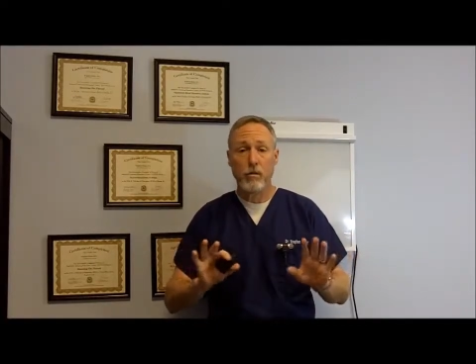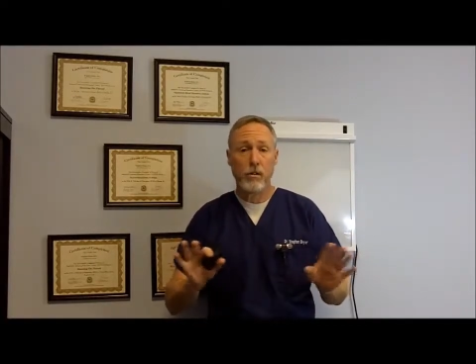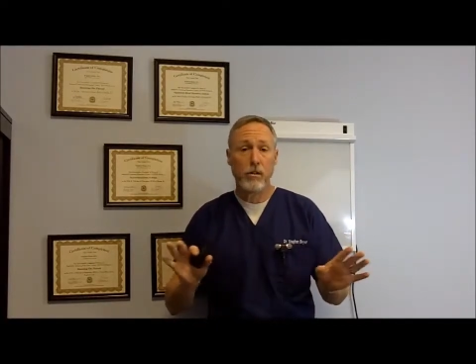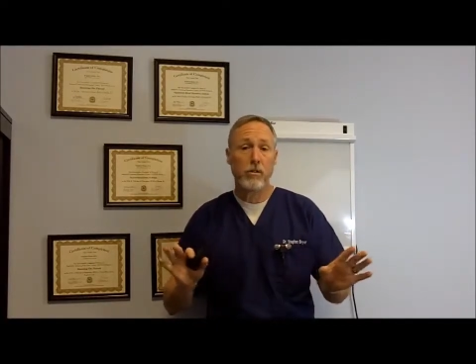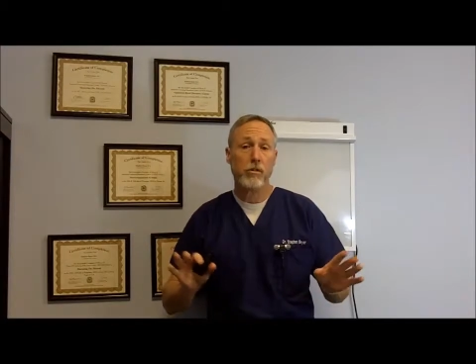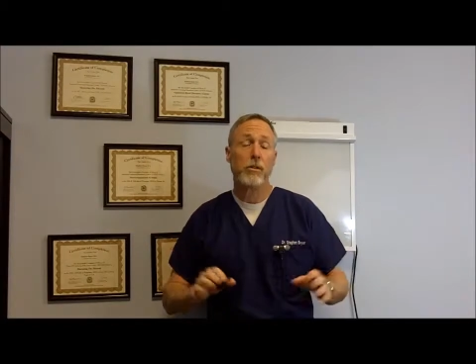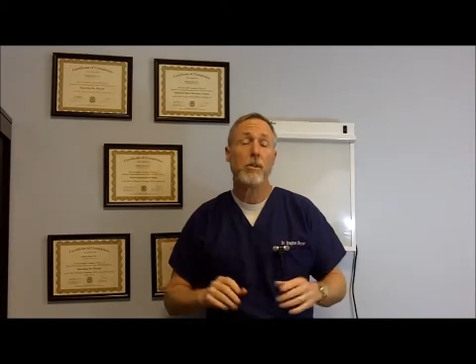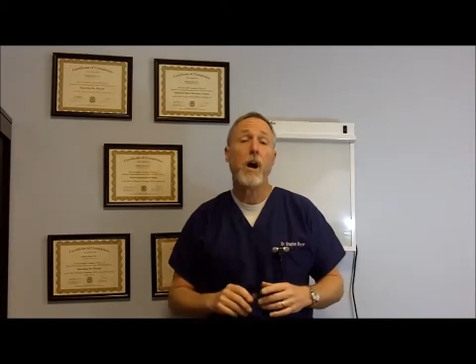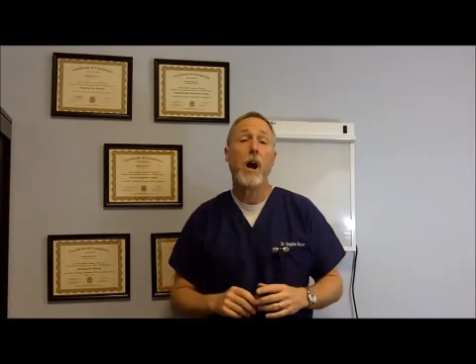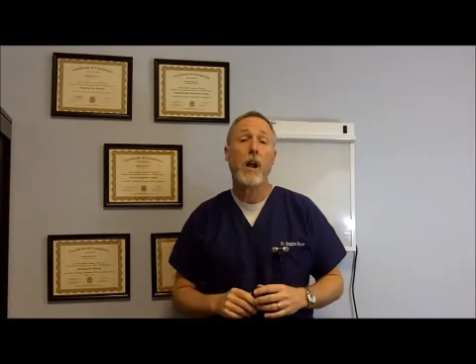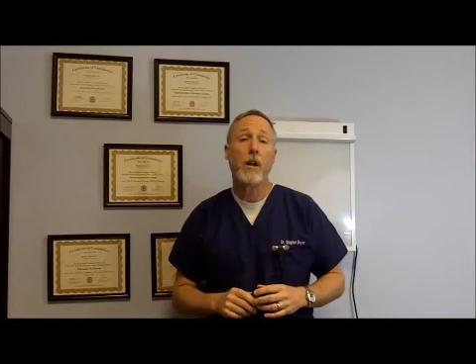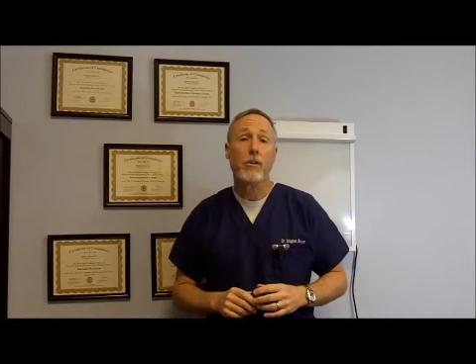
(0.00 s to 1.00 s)
zilch,
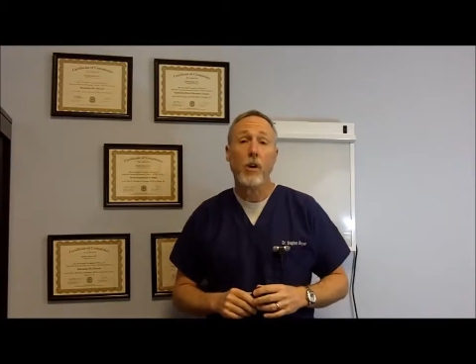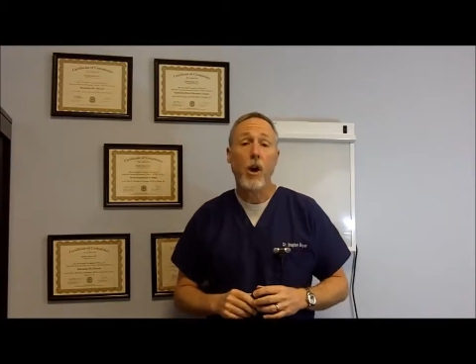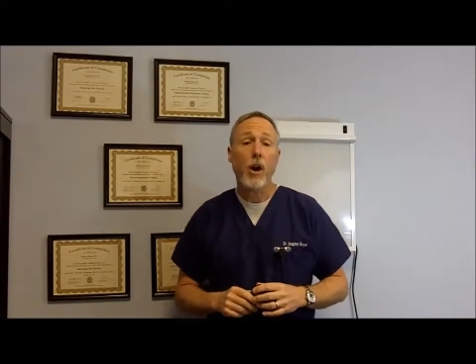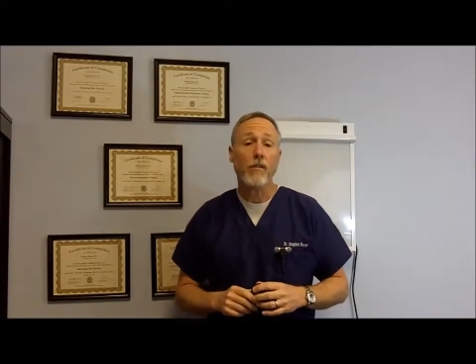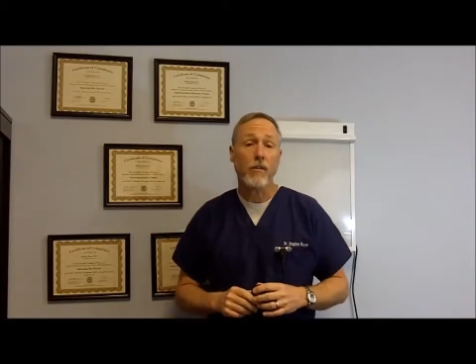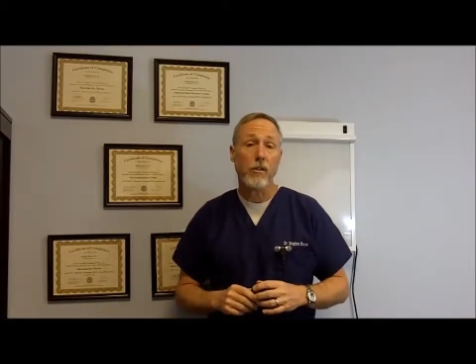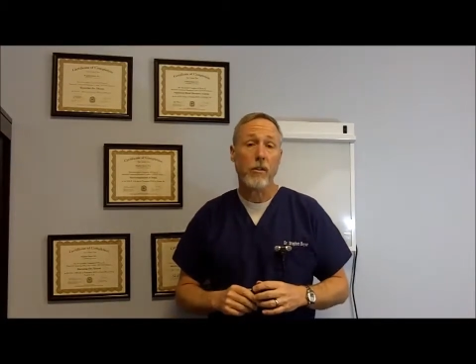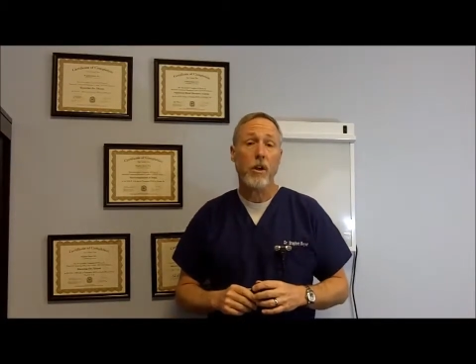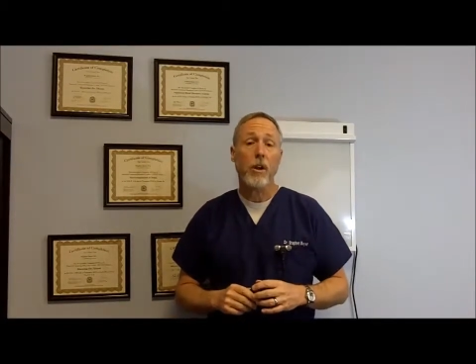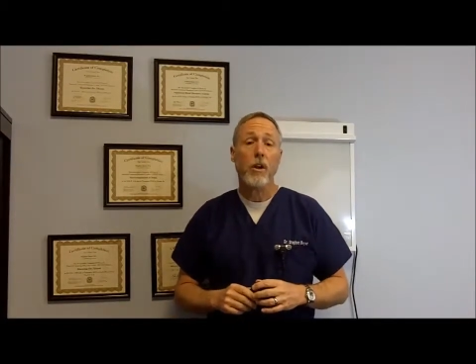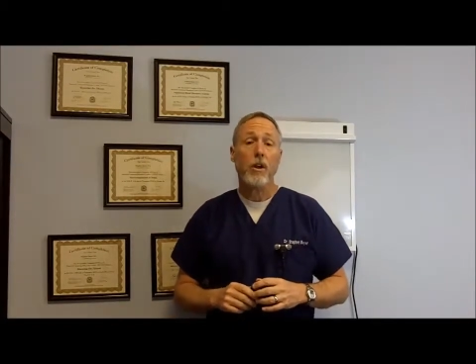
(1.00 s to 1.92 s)
nada to offer